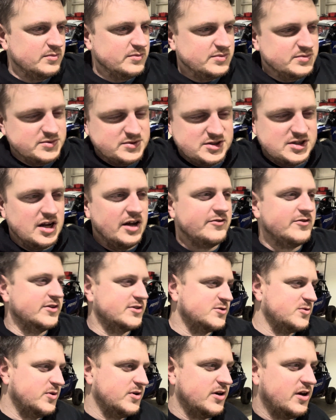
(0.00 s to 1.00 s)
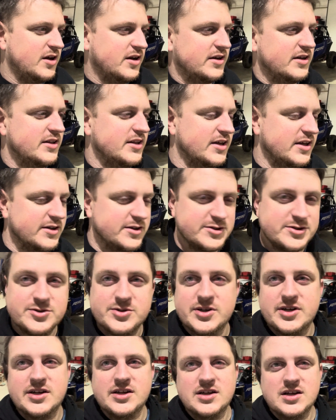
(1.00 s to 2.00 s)
stuff that's going on in the
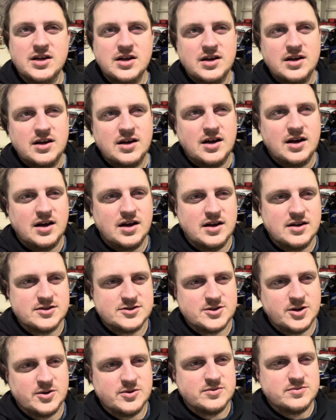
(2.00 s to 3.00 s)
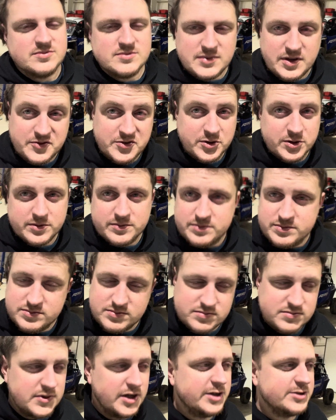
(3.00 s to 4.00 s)
industry. So if you're
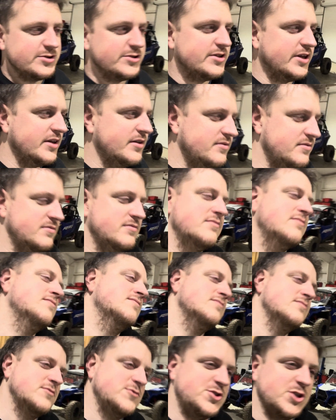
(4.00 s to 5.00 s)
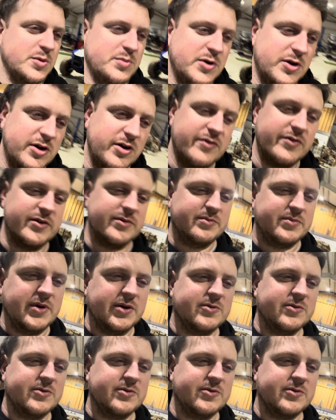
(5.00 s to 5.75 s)
interested, jump on over. But